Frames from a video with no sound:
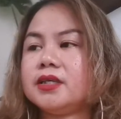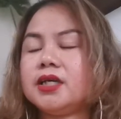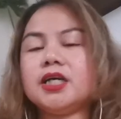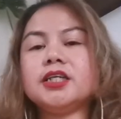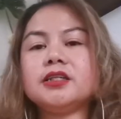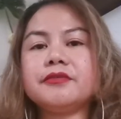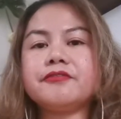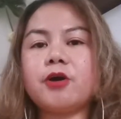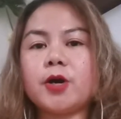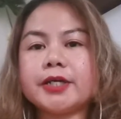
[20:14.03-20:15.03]
Another
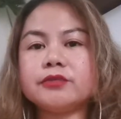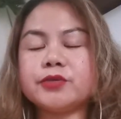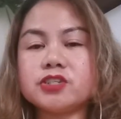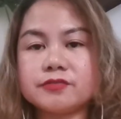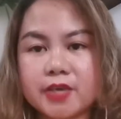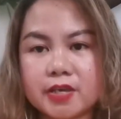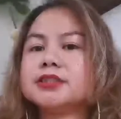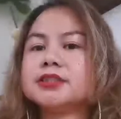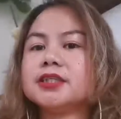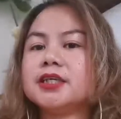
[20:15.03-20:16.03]
art which is famous
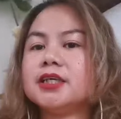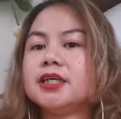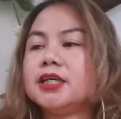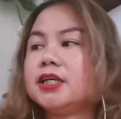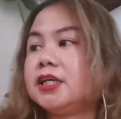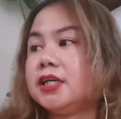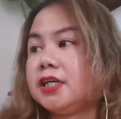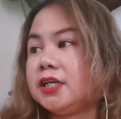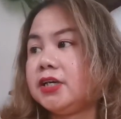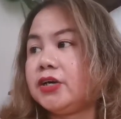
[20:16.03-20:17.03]

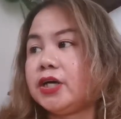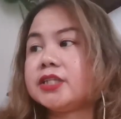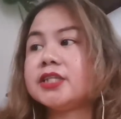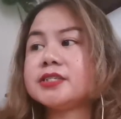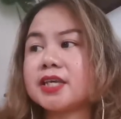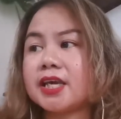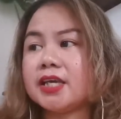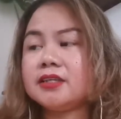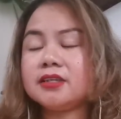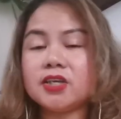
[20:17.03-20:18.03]
on the
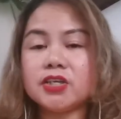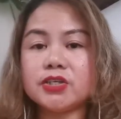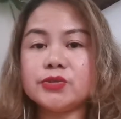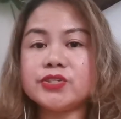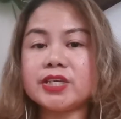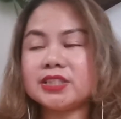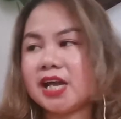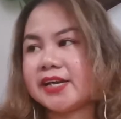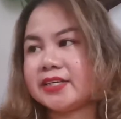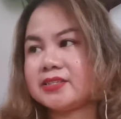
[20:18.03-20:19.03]
skin using
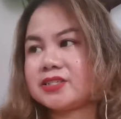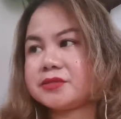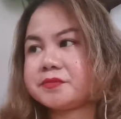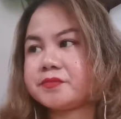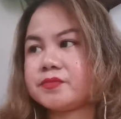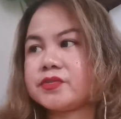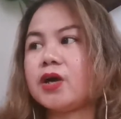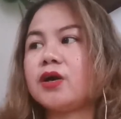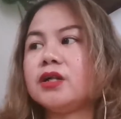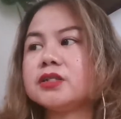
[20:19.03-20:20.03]
dyes.
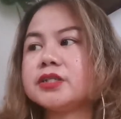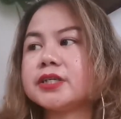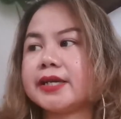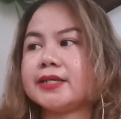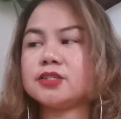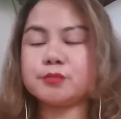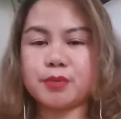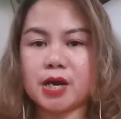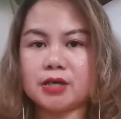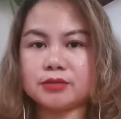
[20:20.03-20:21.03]
The color is
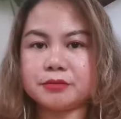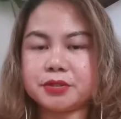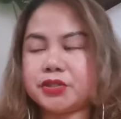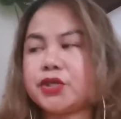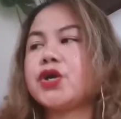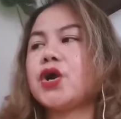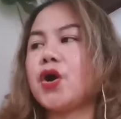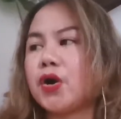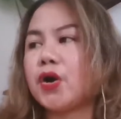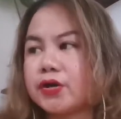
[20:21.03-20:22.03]
brown, but there
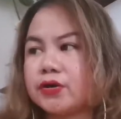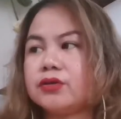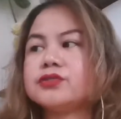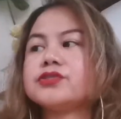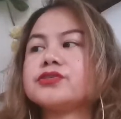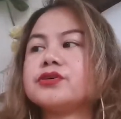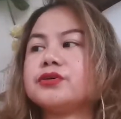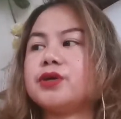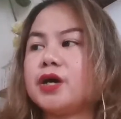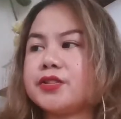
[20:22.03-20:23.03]
are
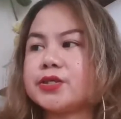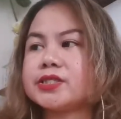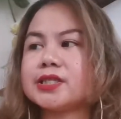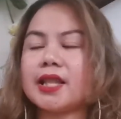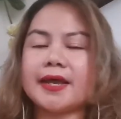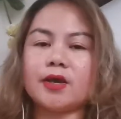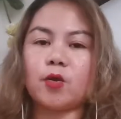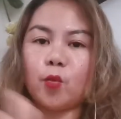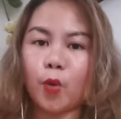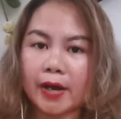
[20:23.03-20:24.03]
also others like
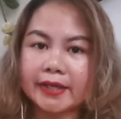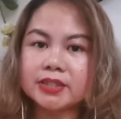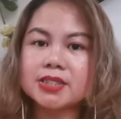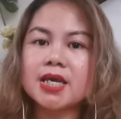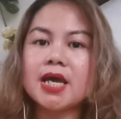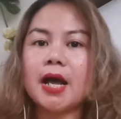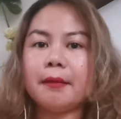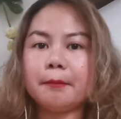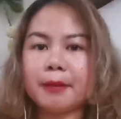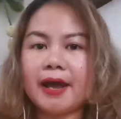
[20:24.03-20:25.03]
white,
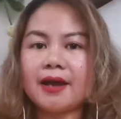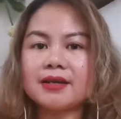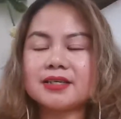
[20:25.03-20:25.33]
black,